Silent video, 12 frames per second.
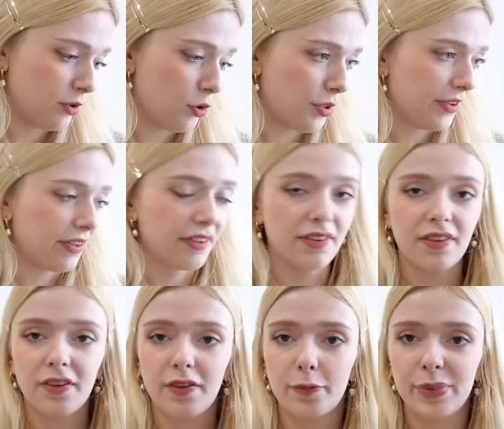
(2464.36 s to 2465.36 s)
Oh, this is
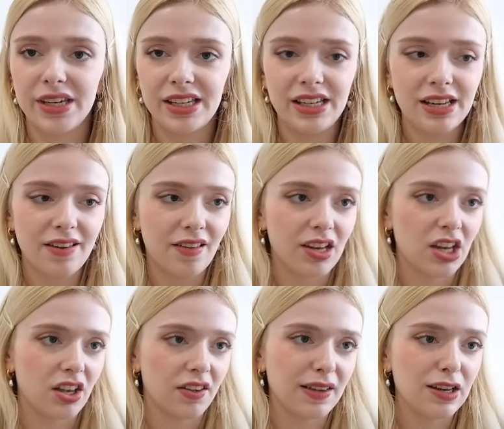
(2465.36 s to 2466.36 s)
spinny. It's like
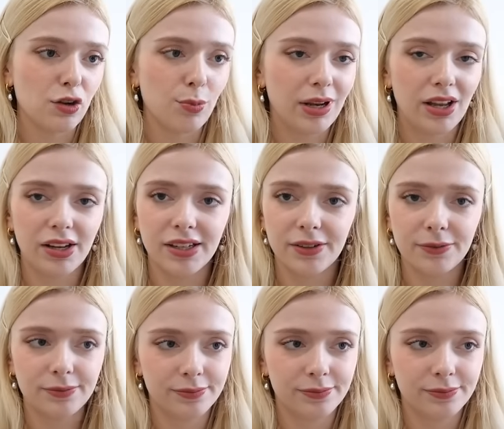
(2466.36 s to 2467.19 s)
a single ply.